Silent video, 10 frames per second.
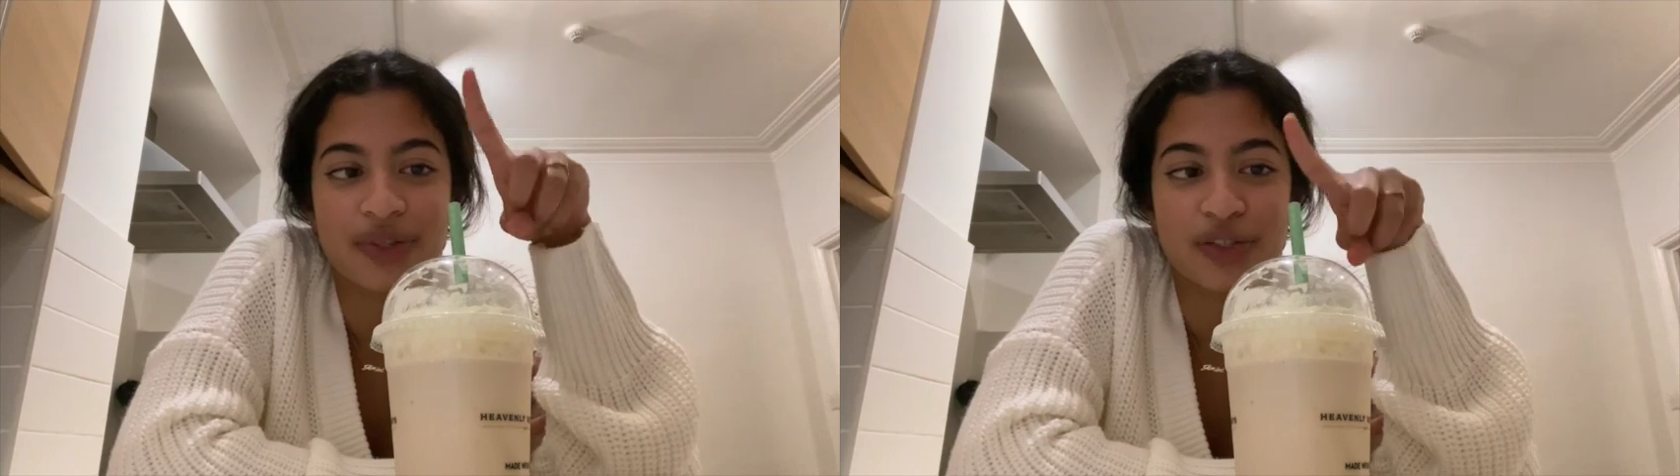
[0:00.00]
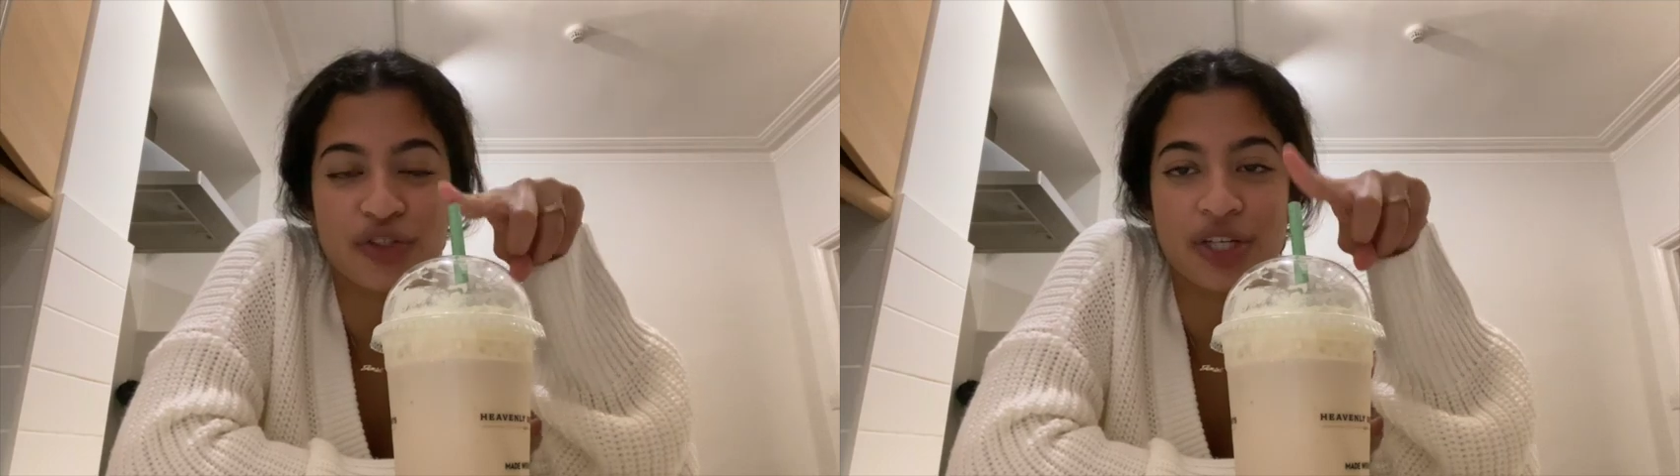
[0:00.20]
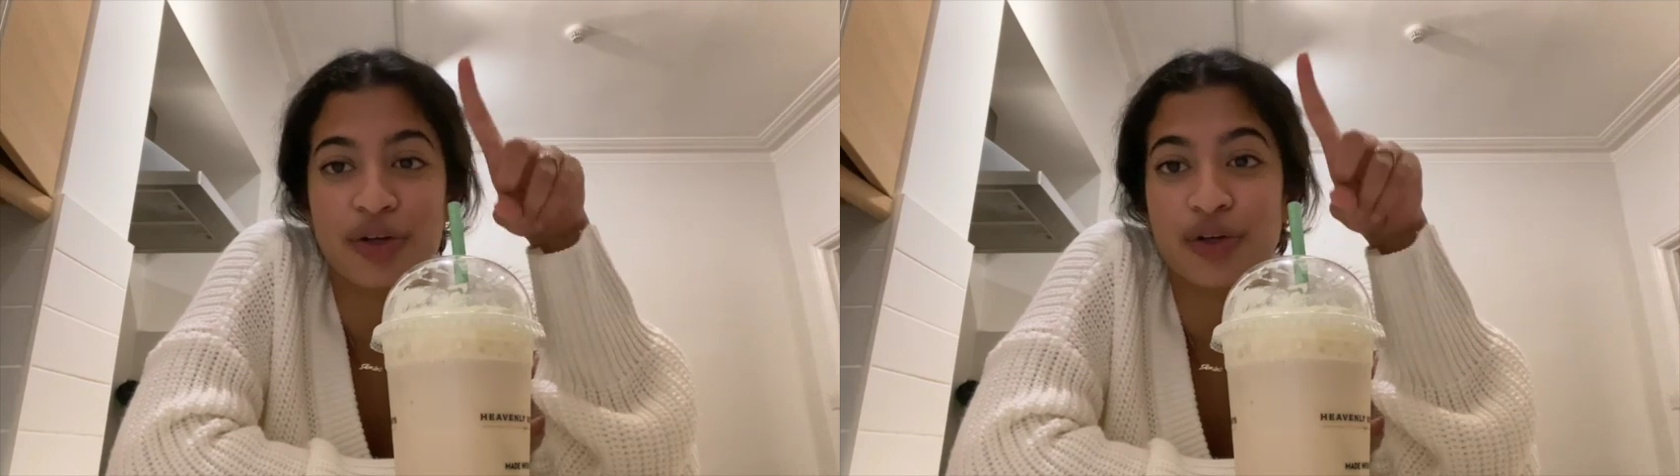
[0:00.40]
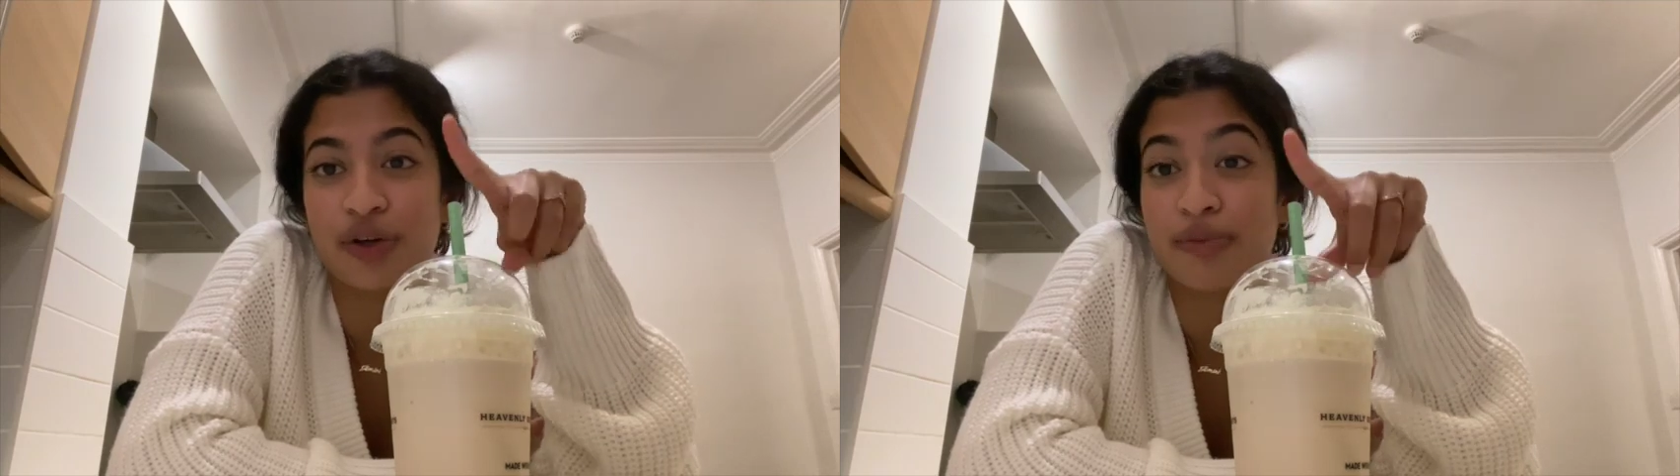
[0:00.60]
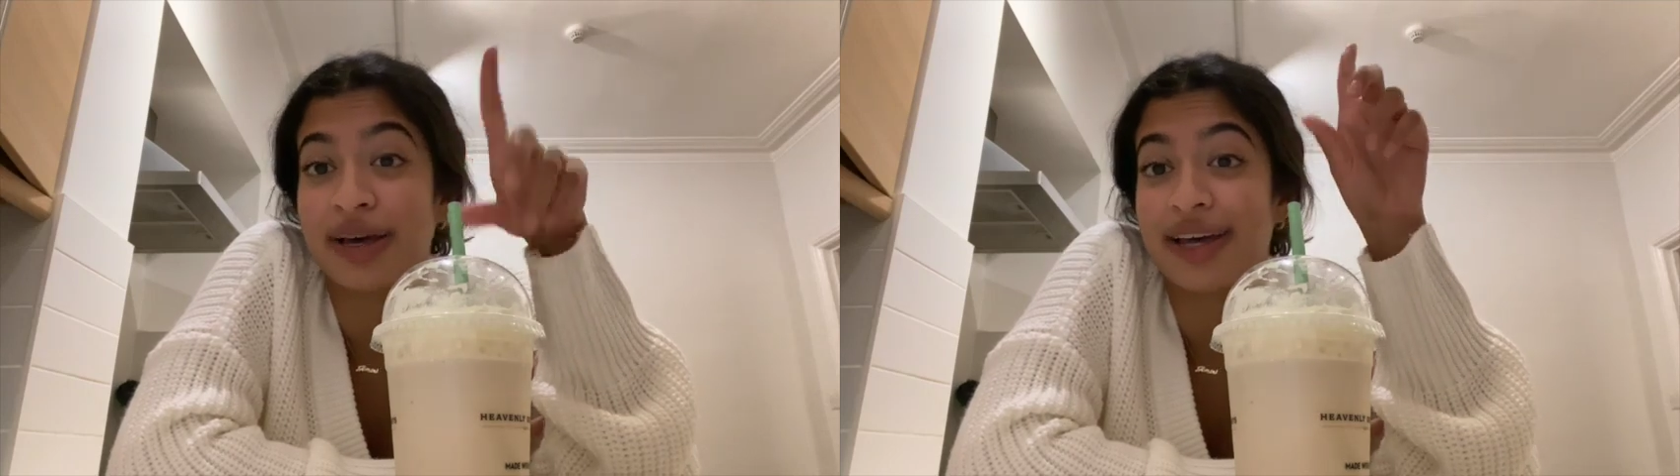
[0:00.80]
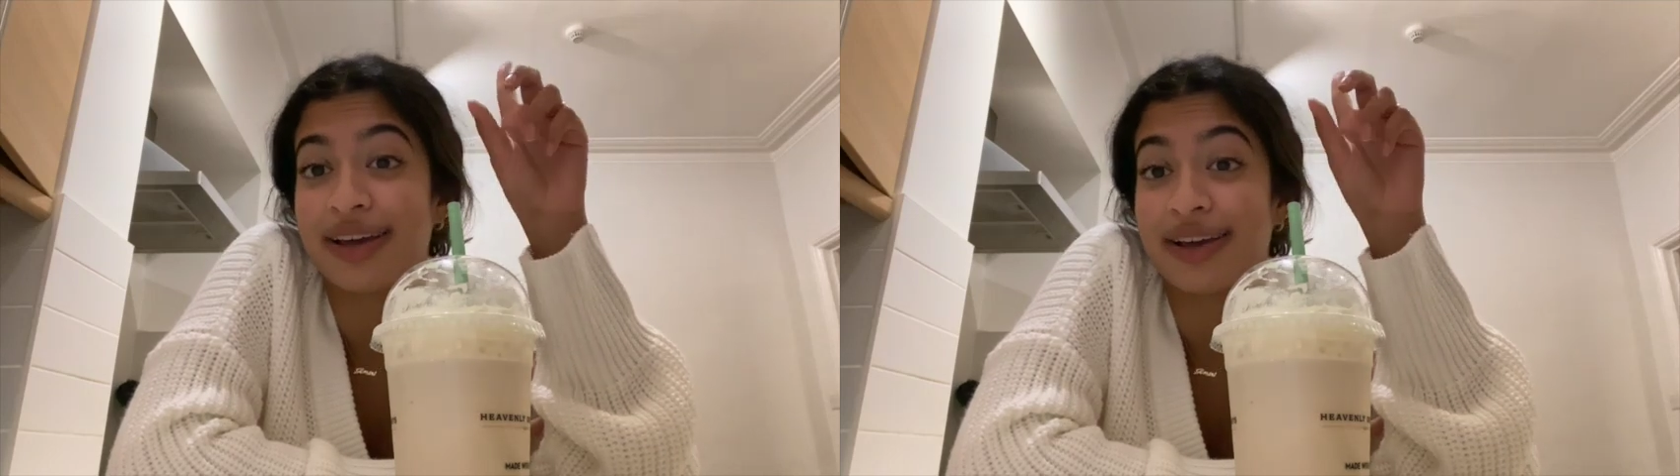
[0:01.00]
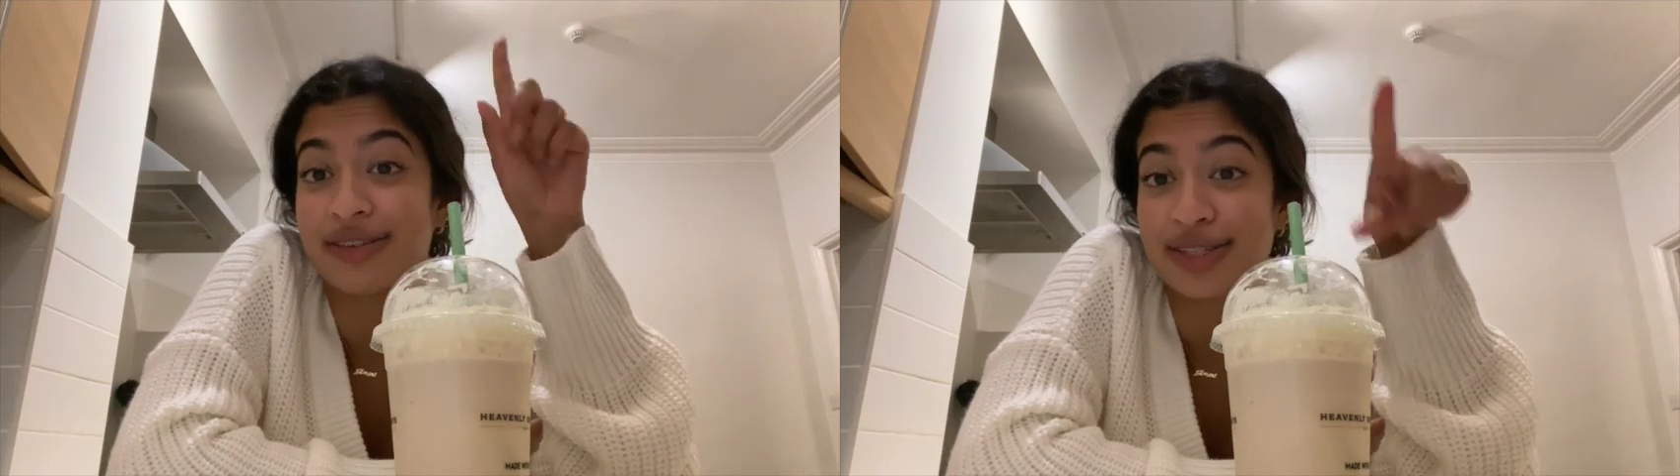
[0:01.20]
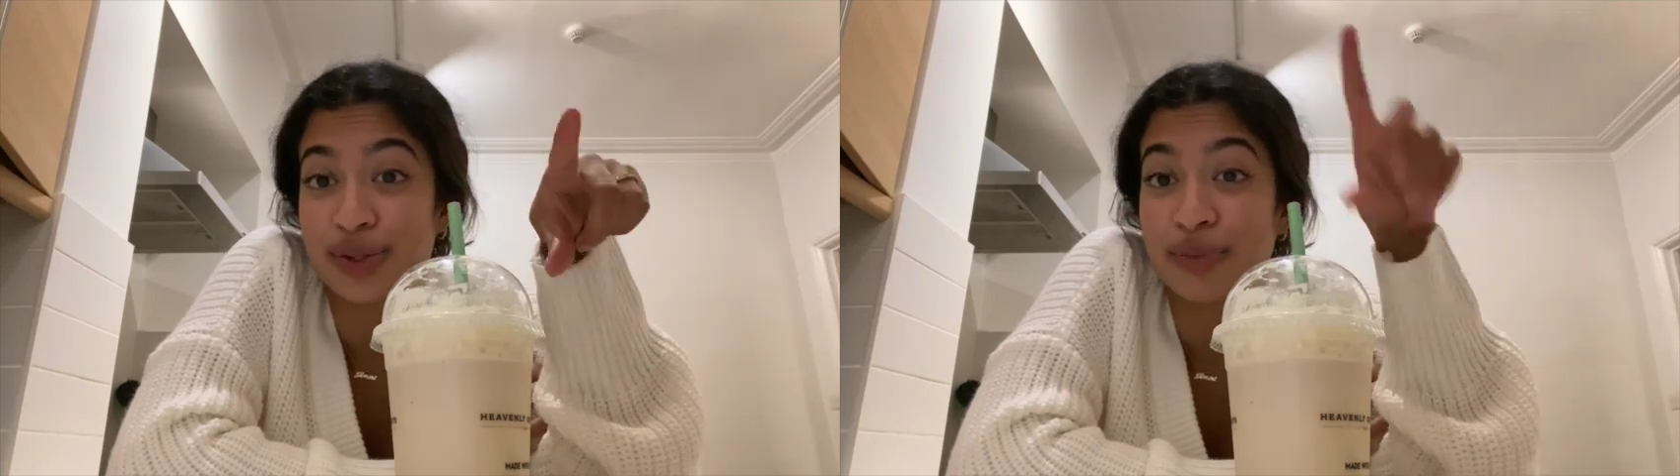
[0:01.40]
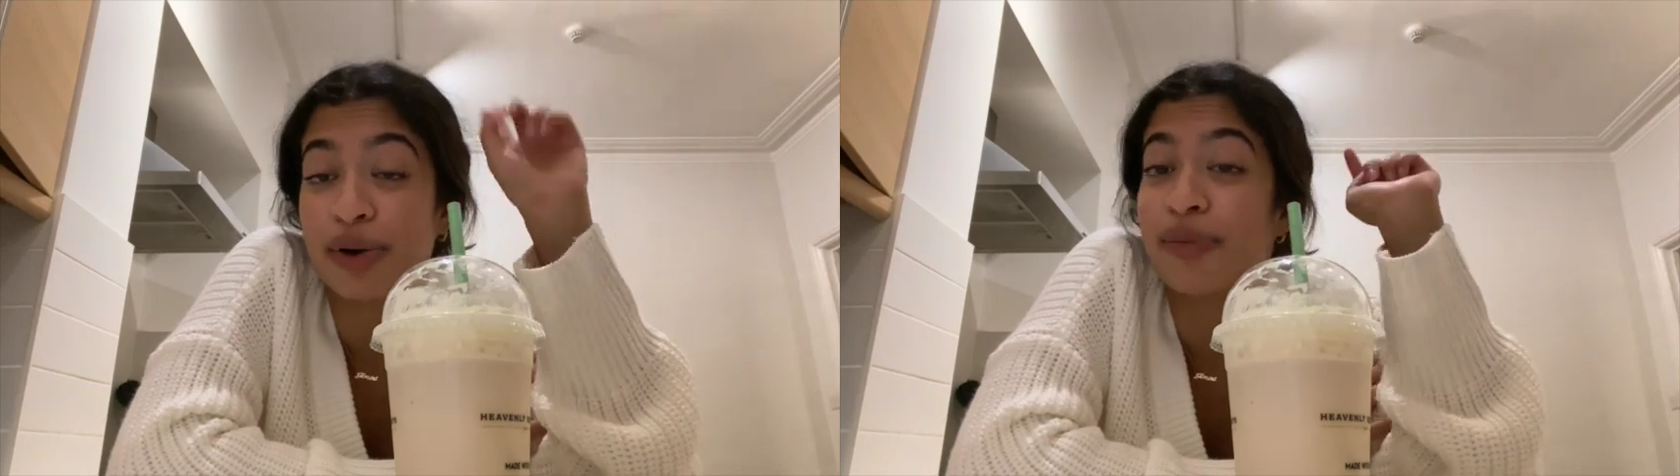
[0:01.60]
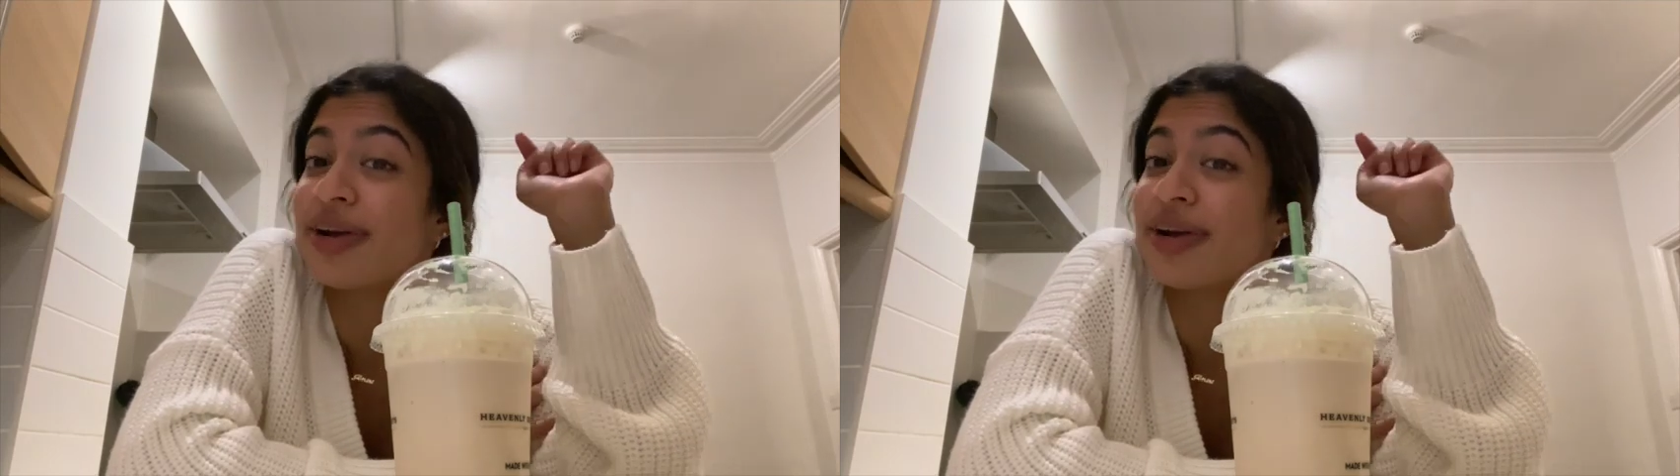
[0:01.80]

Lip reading: Chill, go to bed, and I'll see you tomorrow